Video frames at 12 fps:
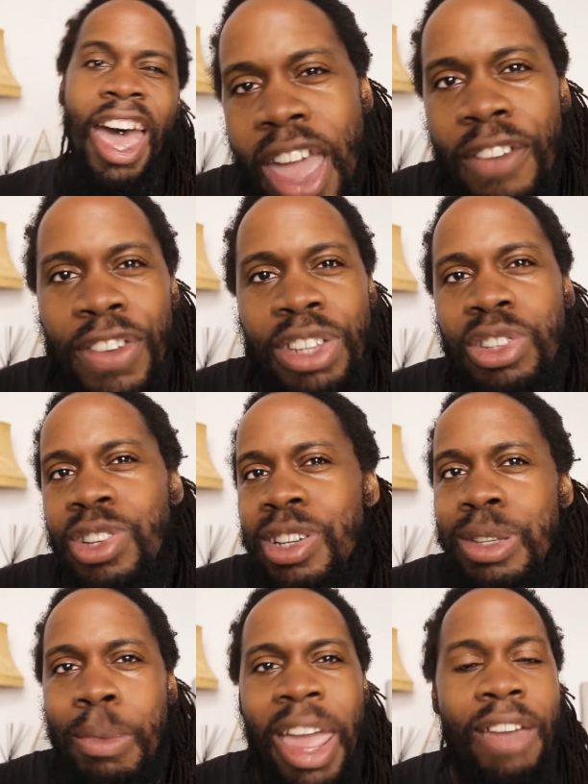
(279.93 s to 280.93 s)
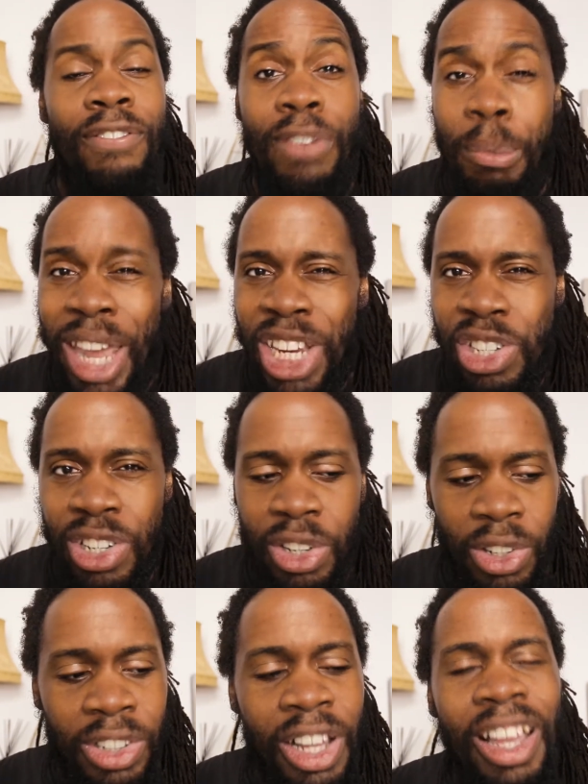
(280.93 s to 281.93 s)
If it's just
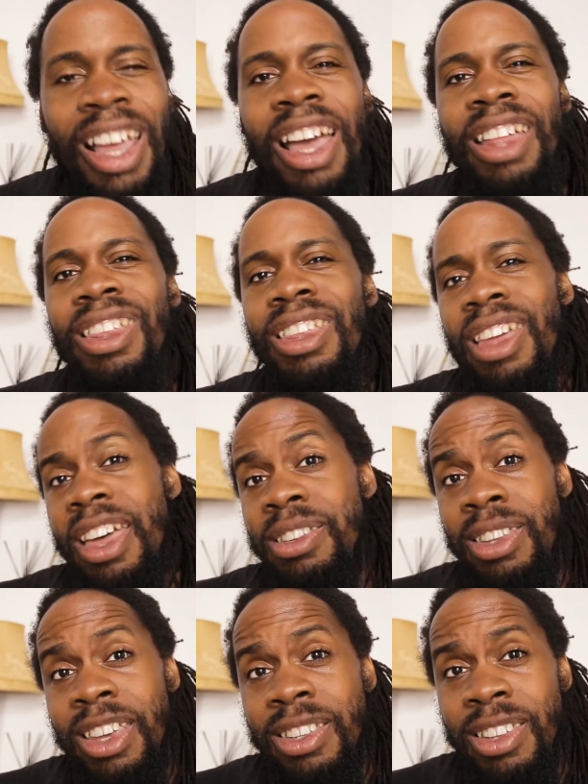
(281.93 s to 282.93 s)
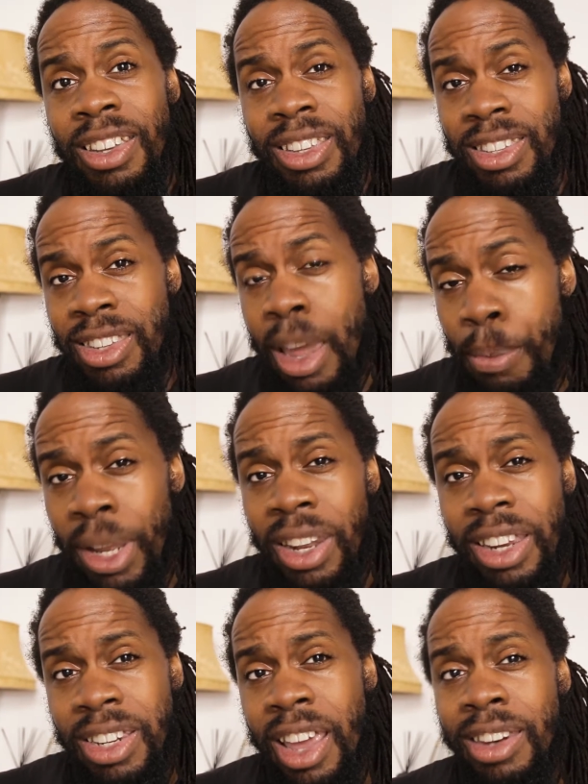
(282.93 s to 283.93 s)
informational, as these things
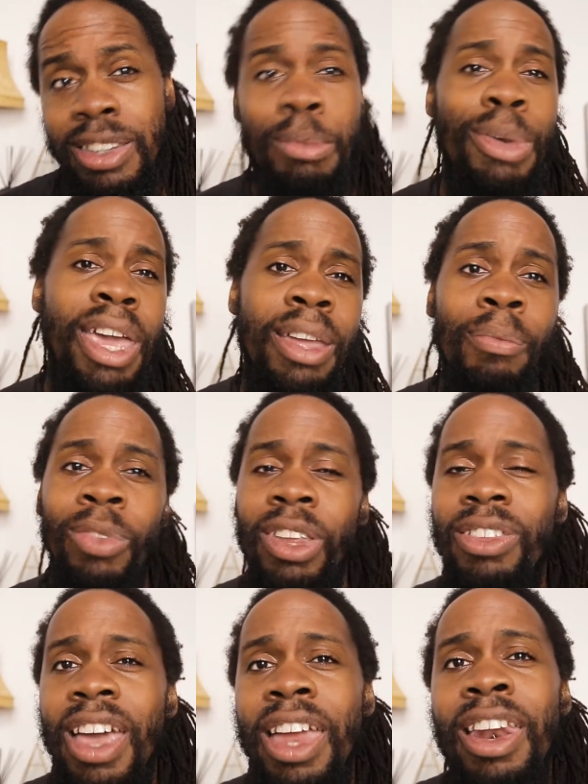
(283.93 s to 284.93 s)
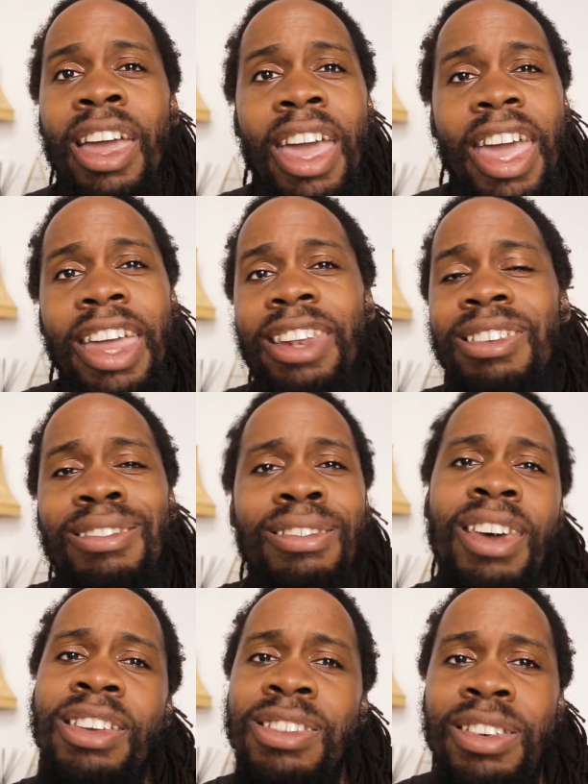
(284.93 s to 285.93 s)
typically tend to be, then it
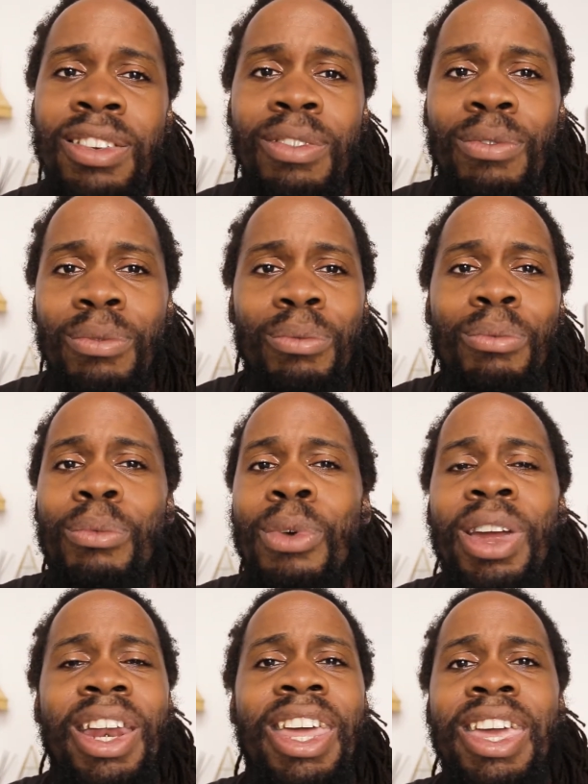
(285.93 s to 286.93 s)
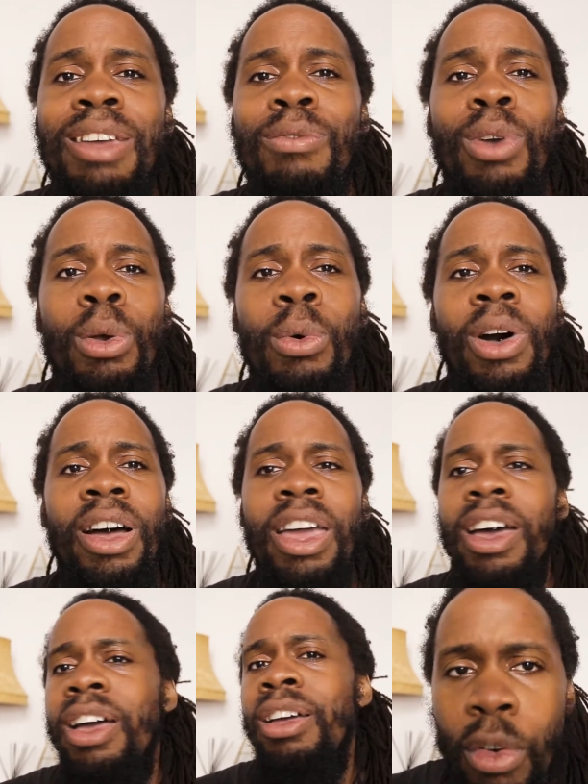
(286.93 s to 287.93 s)
doesn't really
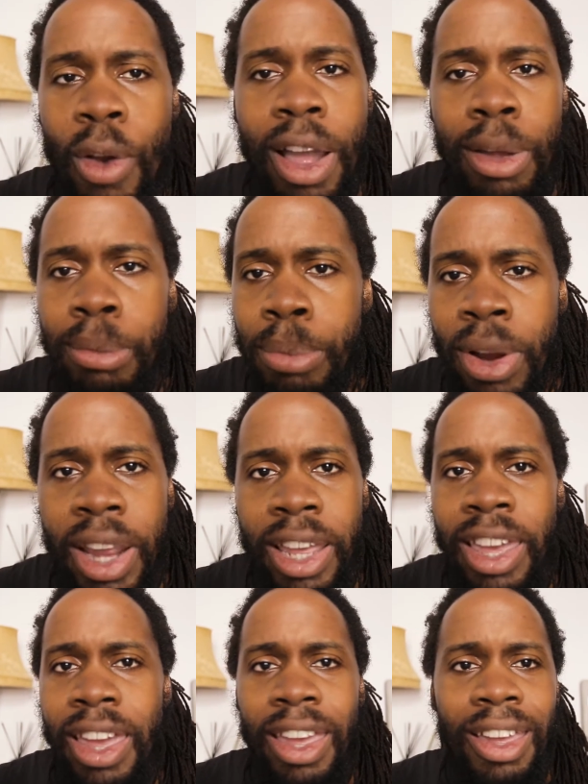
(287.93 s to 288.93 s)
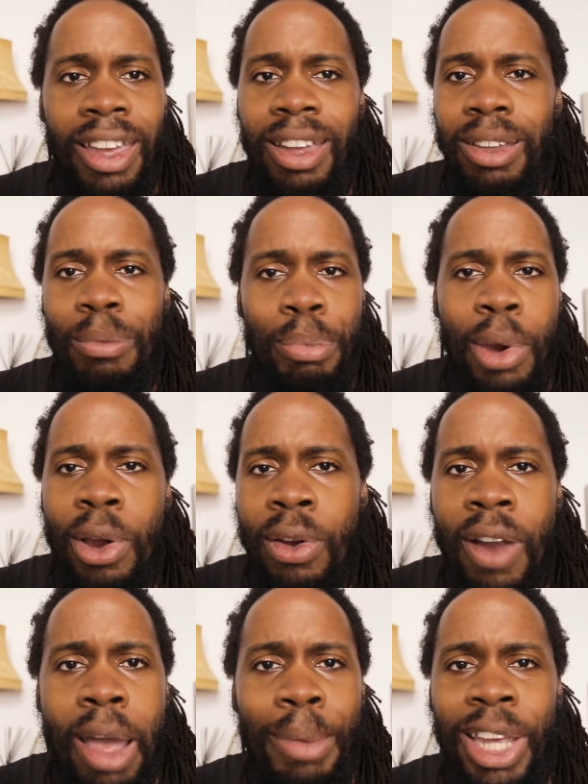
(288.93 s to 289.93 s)
require groundbreaking
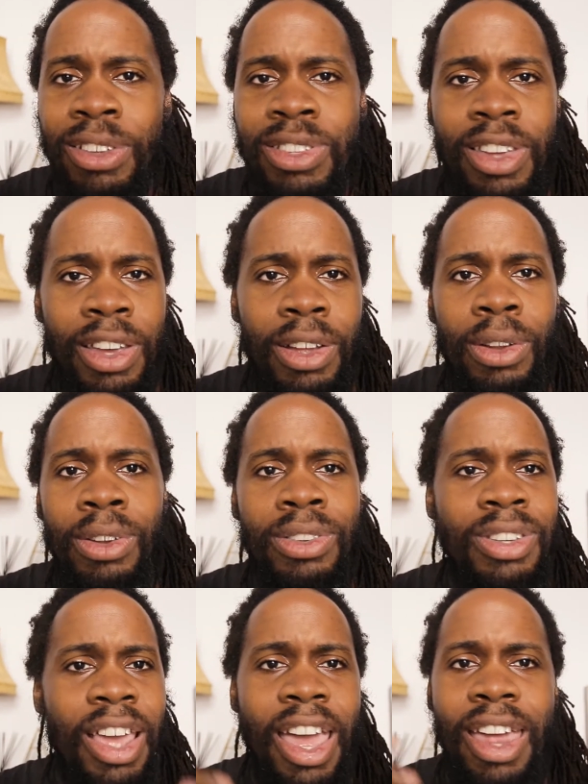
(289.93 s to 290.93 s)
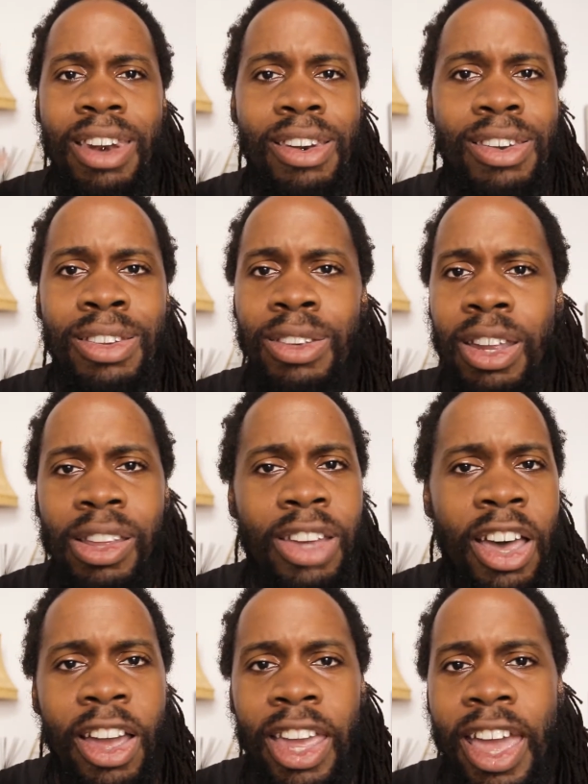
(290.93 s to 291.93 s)
programming skills and
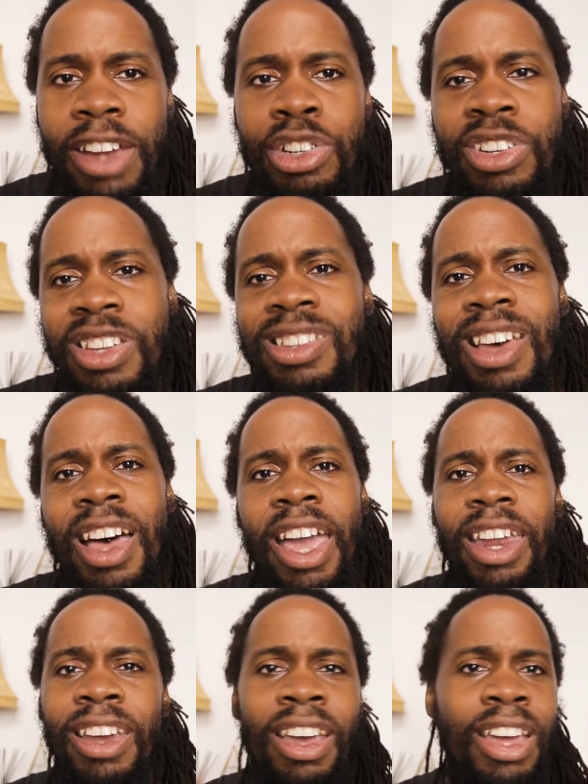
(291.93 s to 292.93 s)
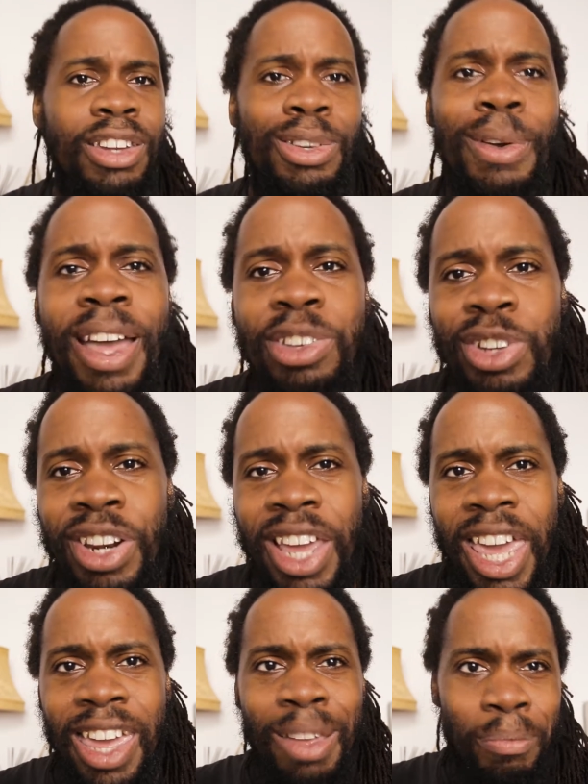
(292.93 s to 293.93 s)
cutting edge design to
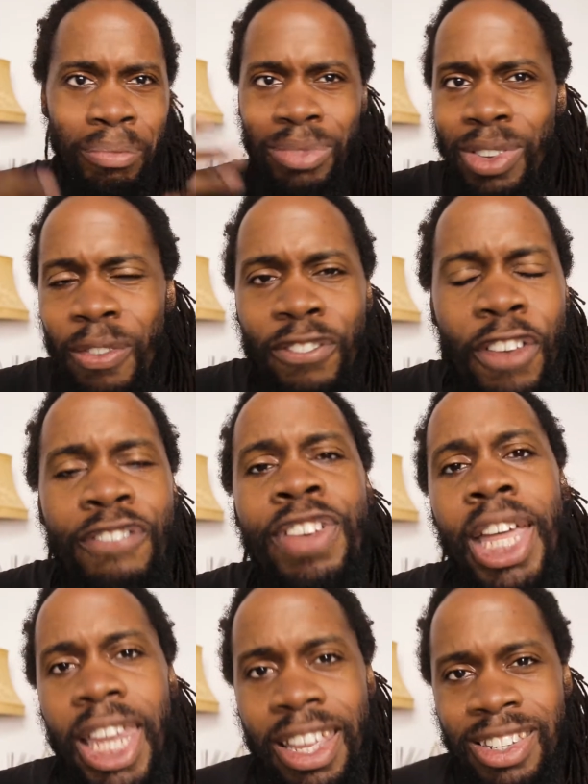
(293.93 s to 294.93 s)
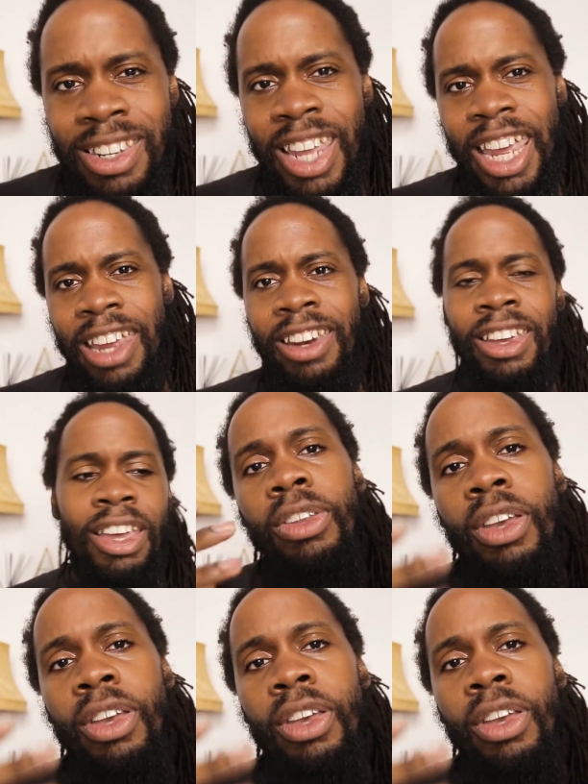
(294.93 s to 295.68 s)
actually fulfill its need.